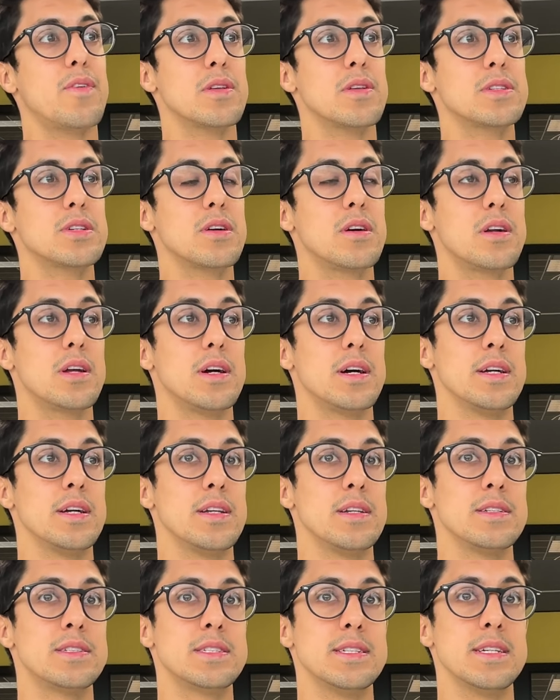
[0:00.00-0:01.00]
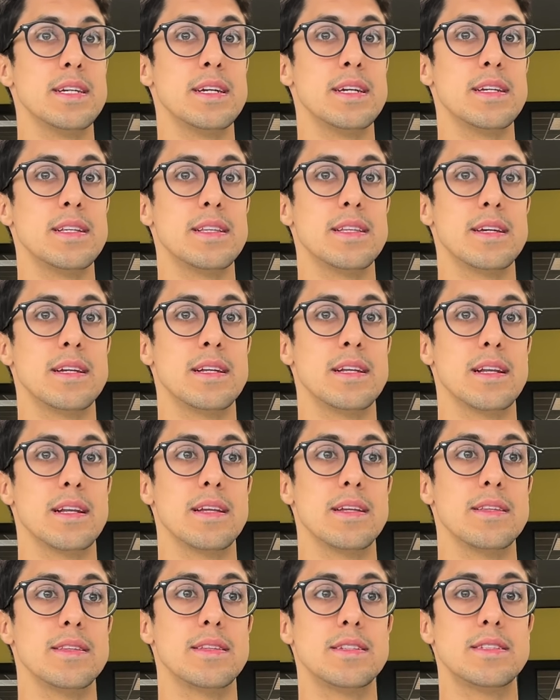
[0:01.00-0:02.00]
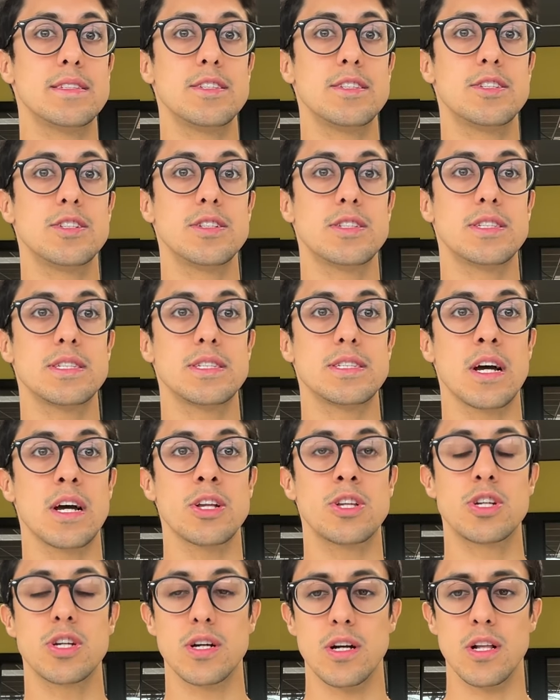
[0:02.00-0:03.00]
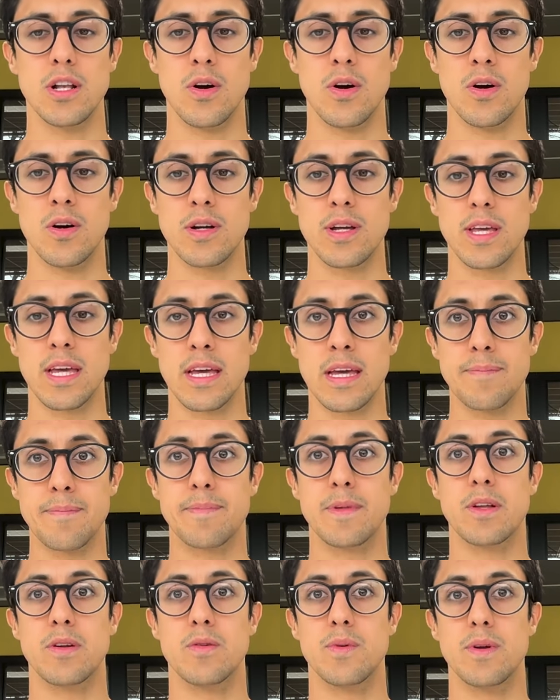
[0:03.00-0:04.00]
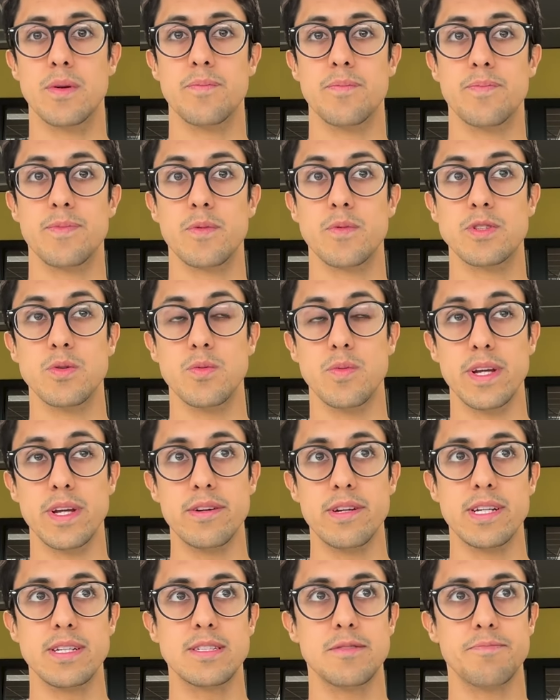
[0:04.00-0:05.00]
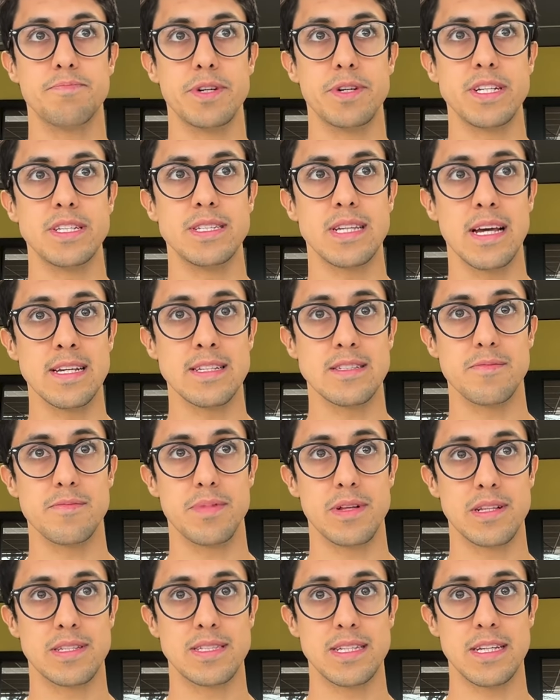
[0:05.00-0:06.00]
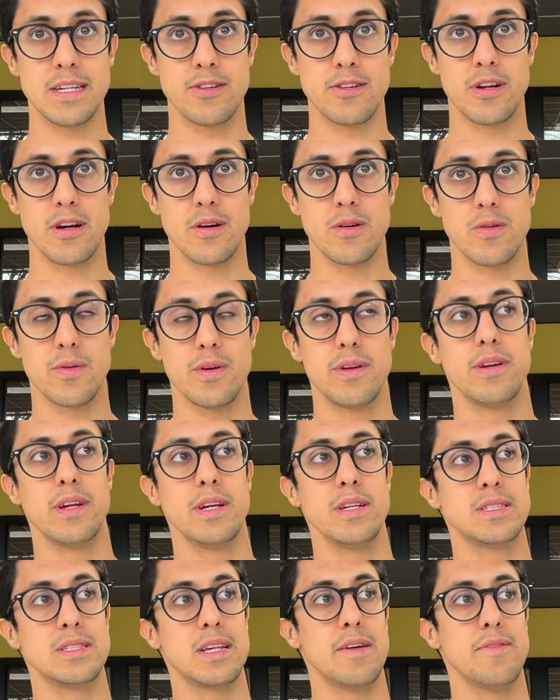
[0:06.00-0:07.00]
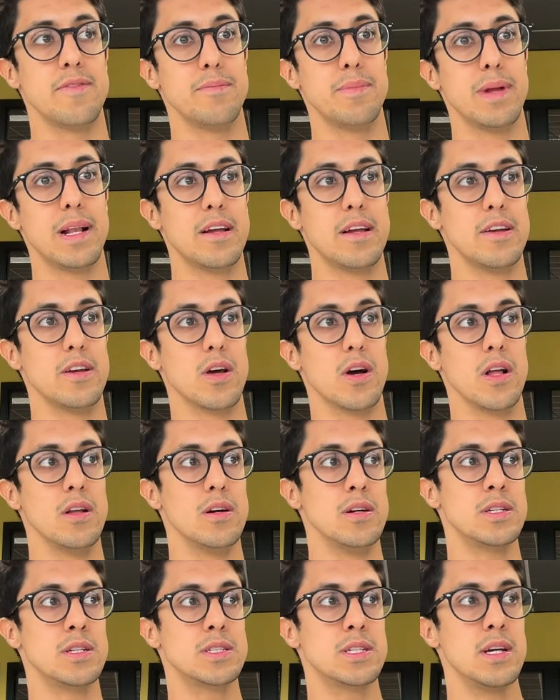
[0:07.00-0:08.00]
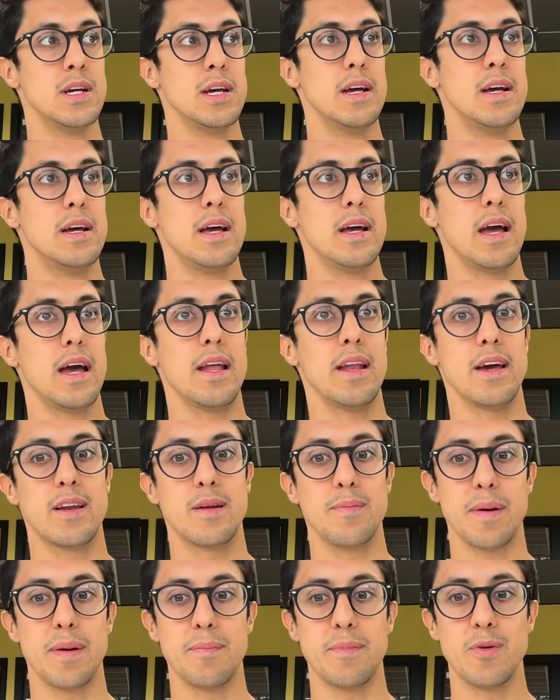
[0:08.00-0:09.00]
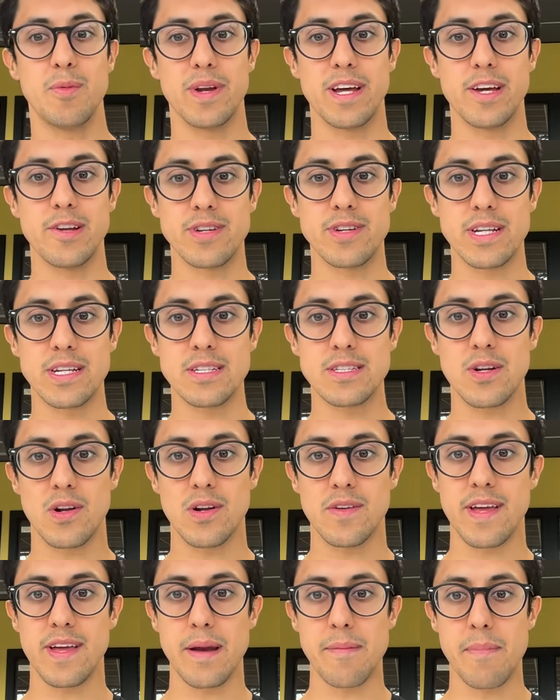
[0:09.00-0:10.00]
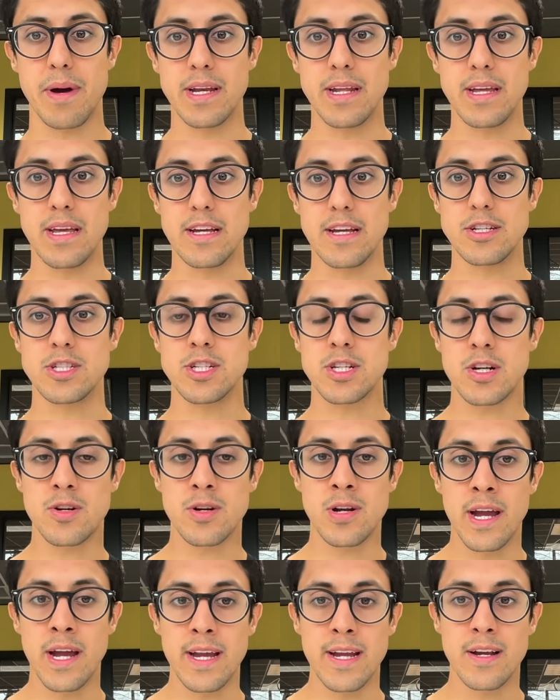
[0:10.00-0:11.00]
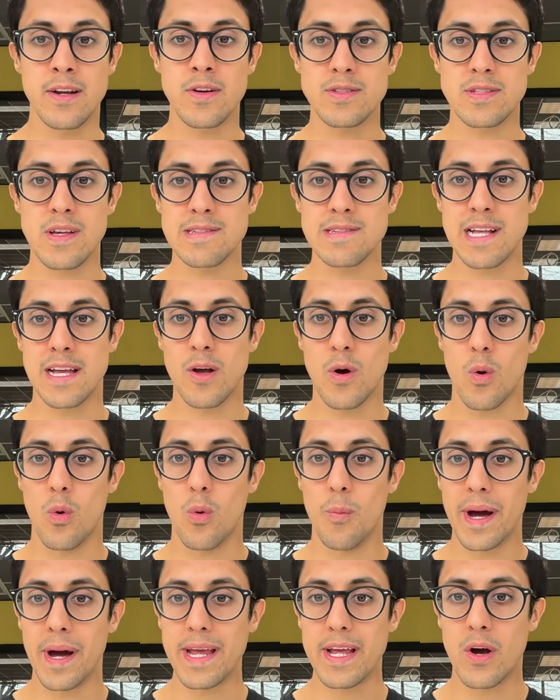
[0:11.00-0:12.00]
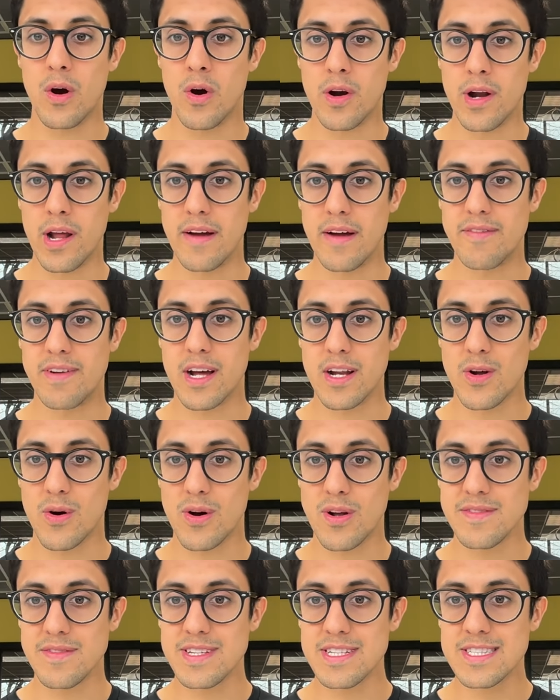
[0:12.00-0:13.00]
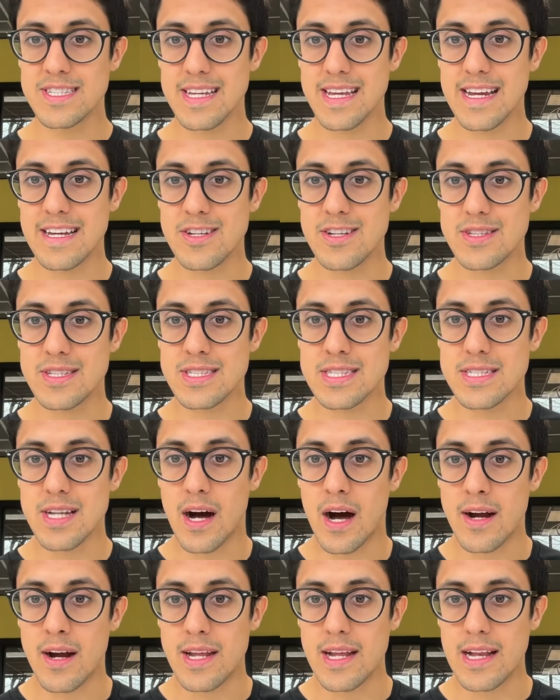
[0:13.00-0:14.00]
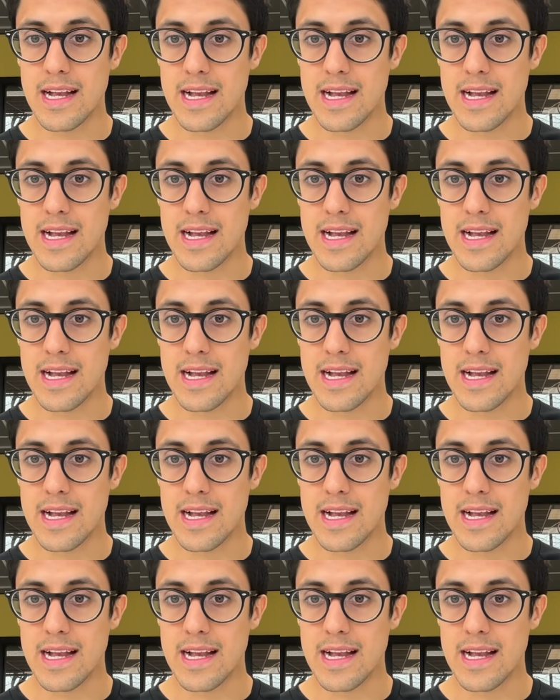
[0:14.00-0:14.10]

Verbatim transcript: also got to understand that this is just such a long game. You know, when so we raised a pretty sizable seed round. We raised seven million dollars. And I remember when I raised all of that money, I just cried because I was like, oh my God, I've done all of this to get to the starting